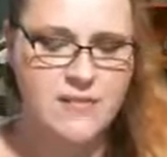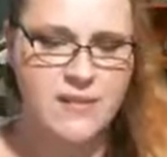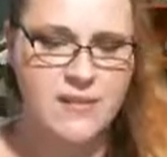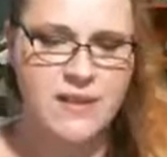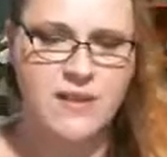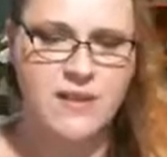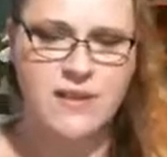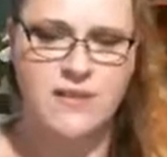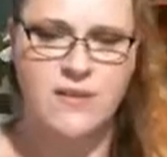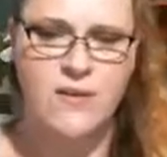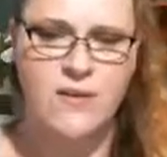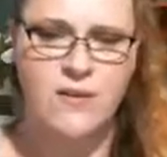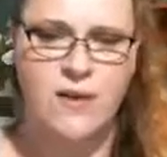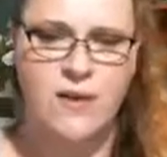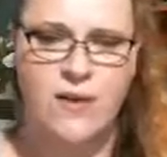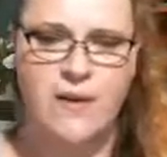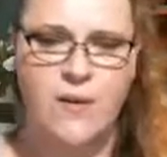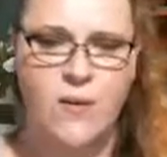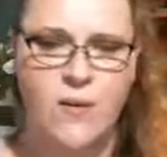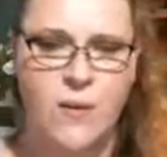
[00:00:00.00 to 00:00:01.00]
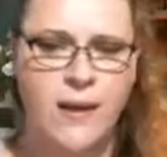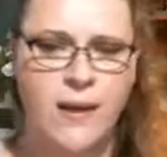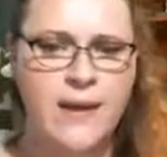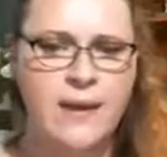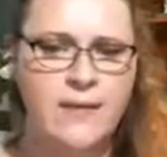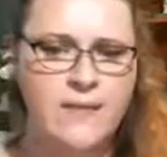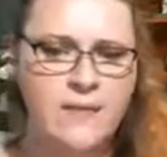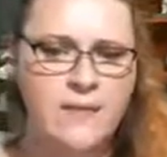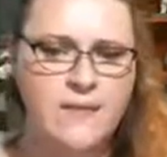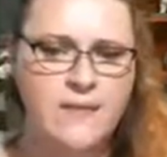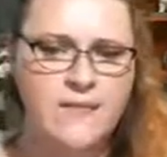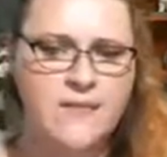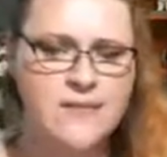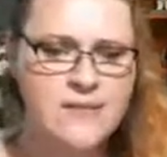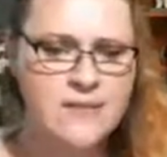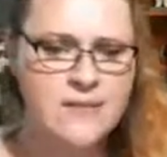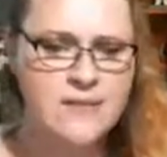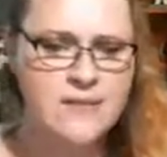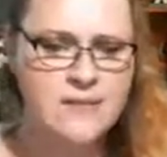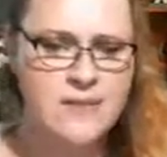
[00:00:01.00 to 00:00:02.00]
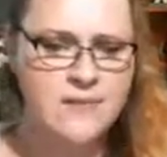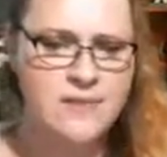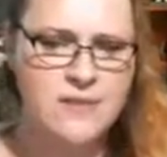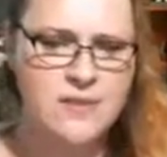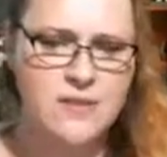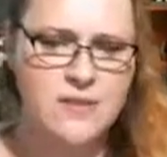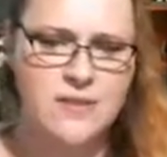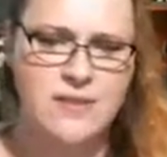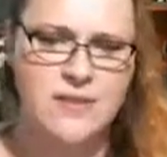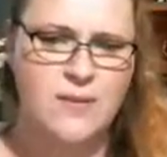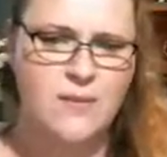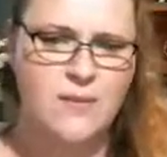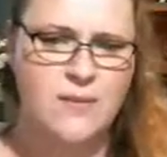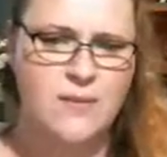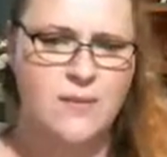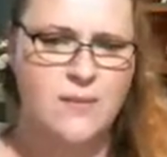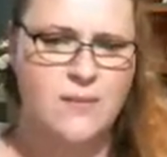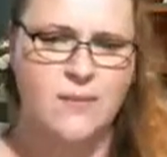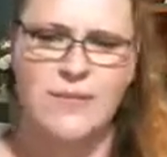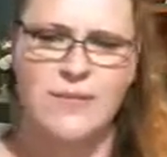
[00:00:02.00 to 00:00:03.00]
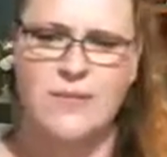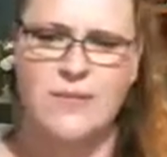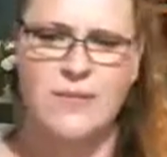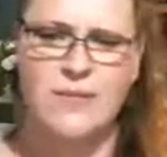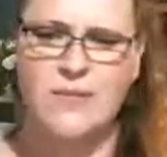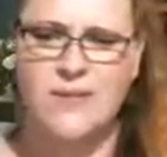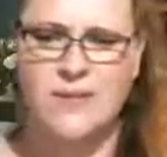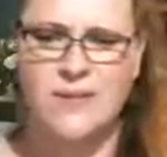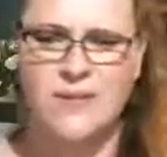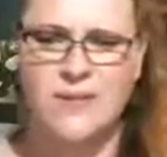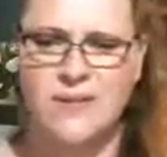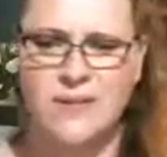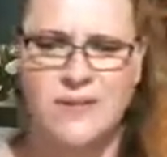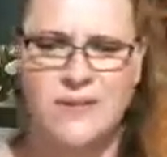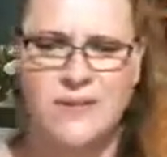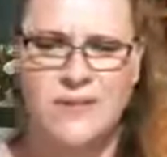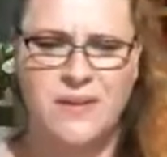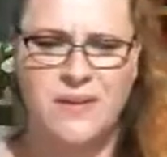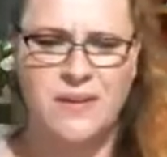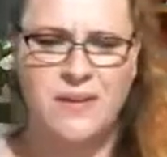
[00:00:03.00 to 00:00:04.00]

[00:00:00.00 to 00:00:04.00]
and he gets all kind of quiet and nervous and stuff, and she's like, "What is going on with you?"